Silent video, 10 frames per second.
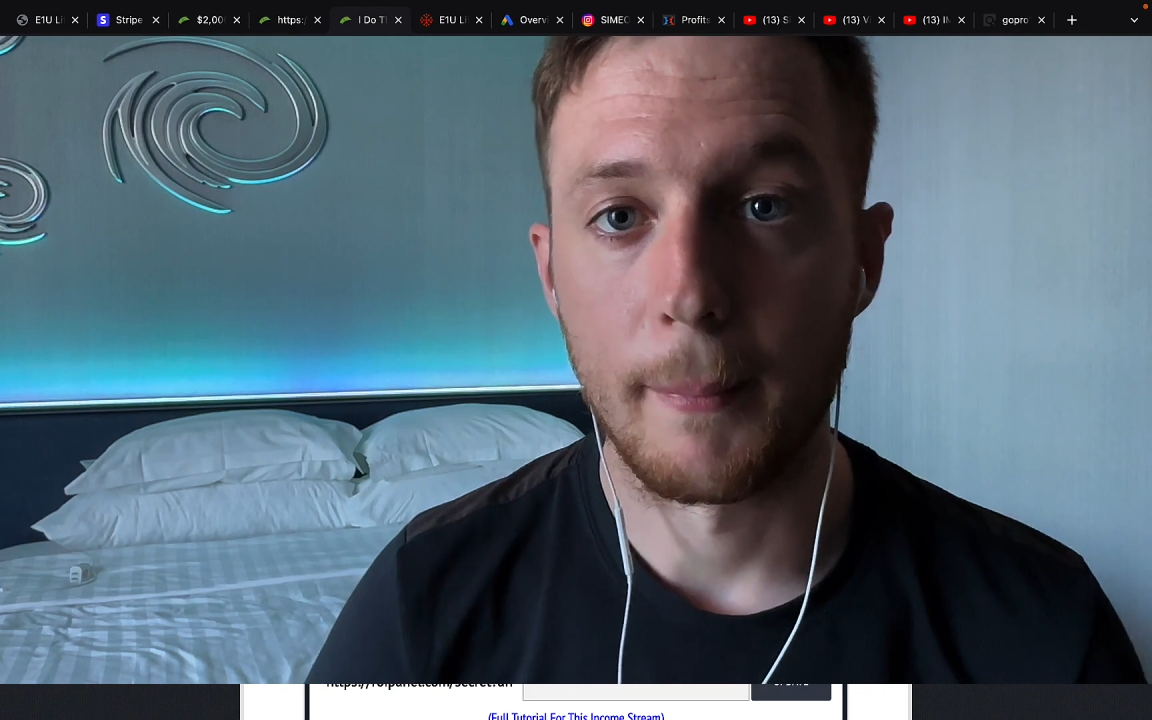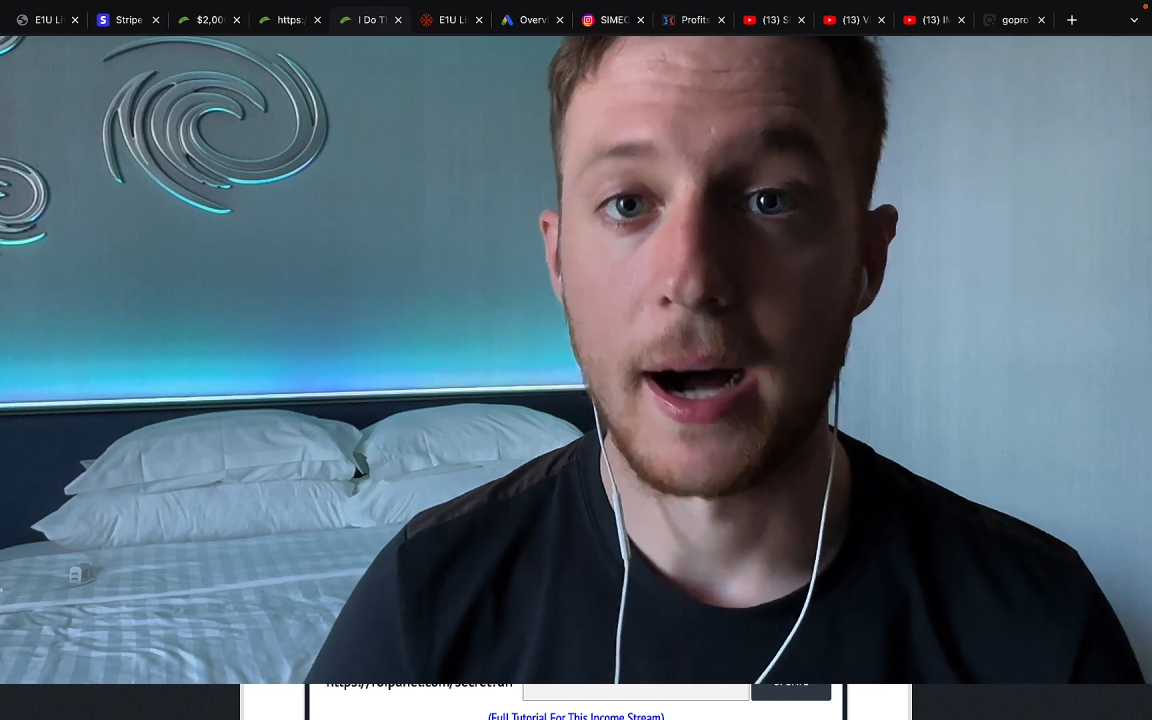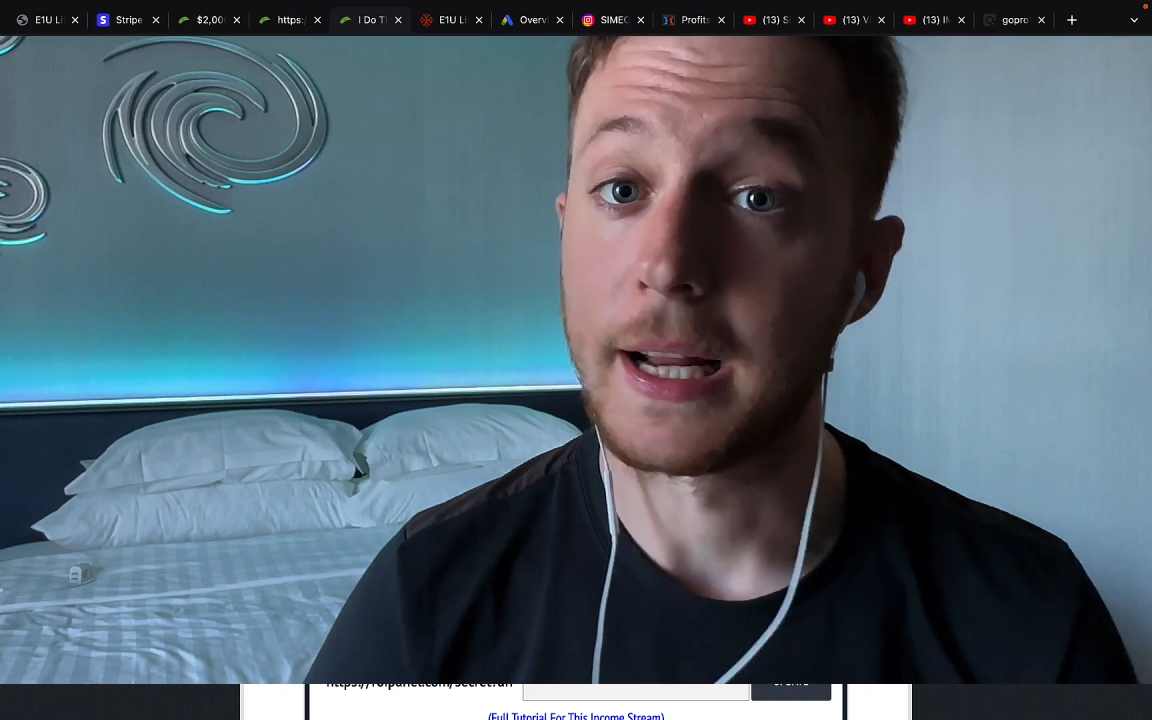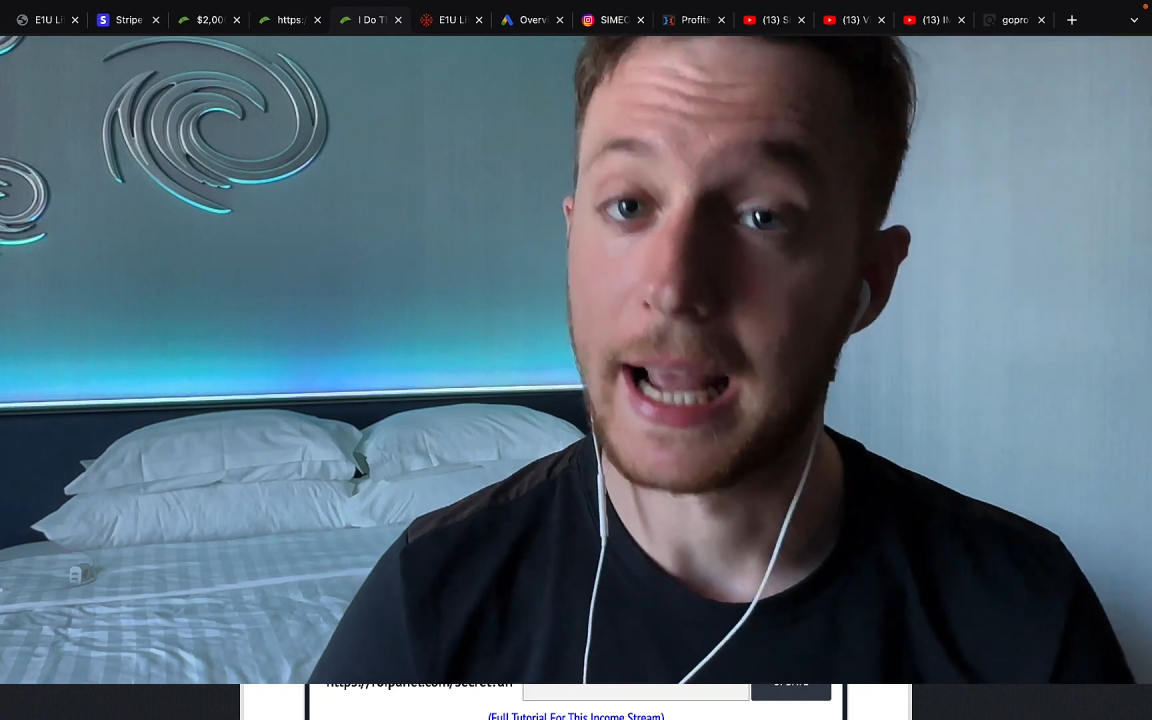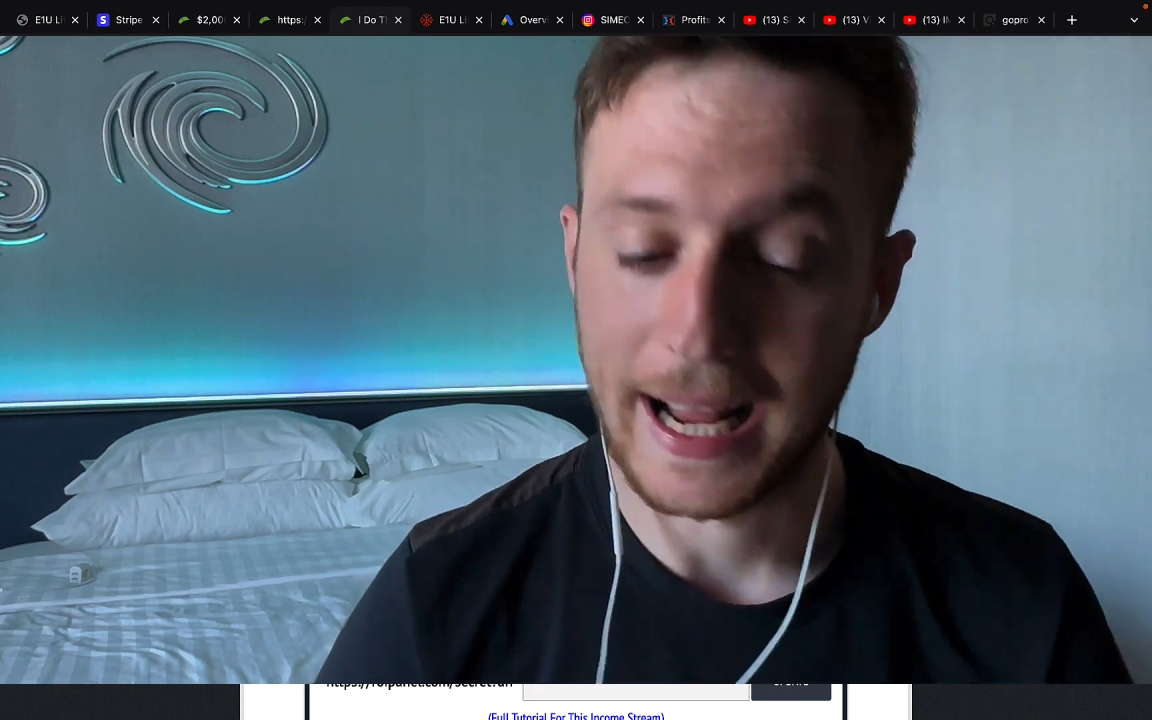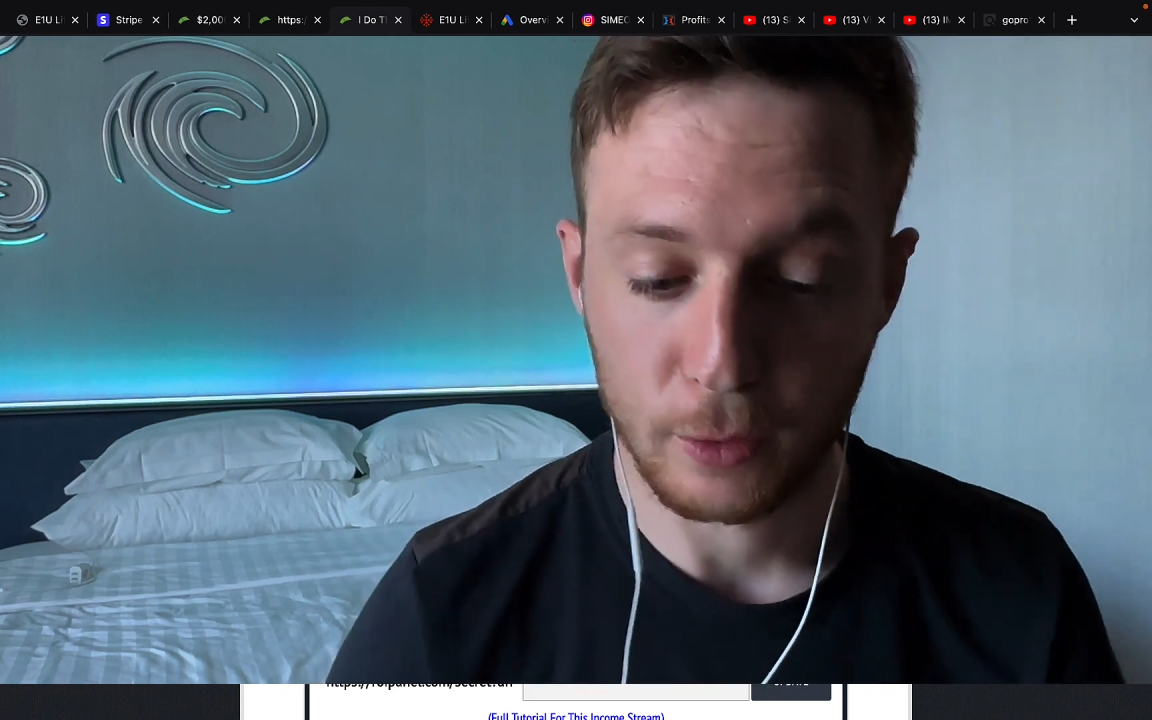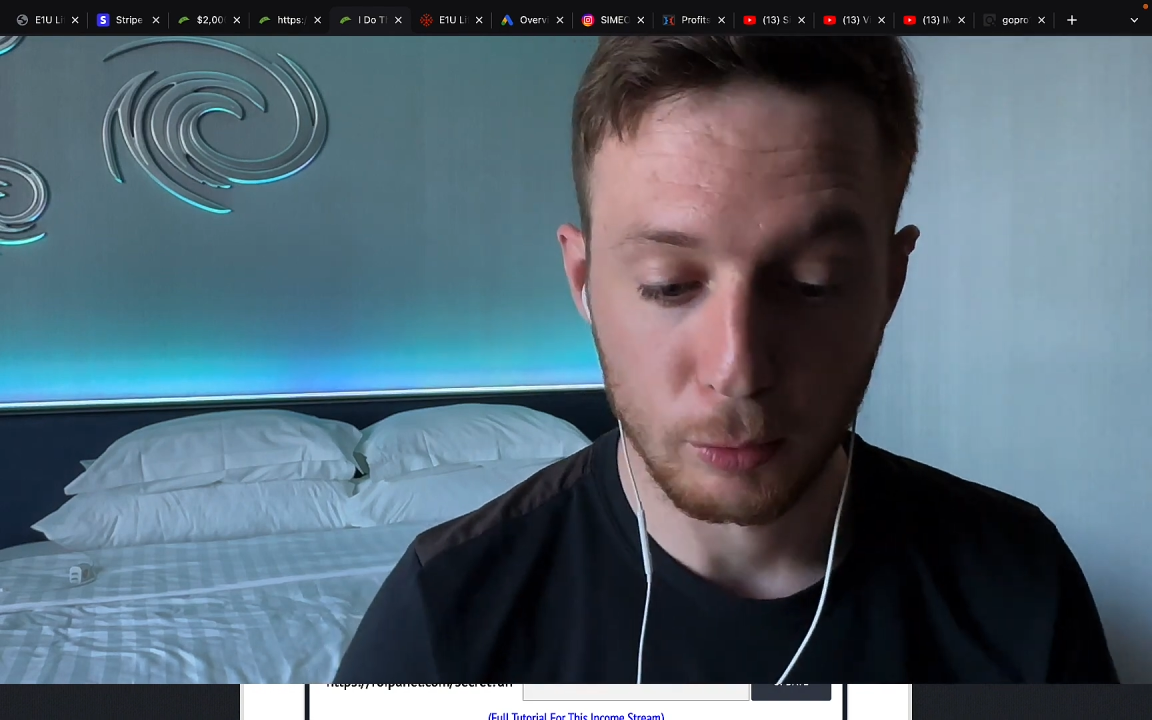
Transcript: money and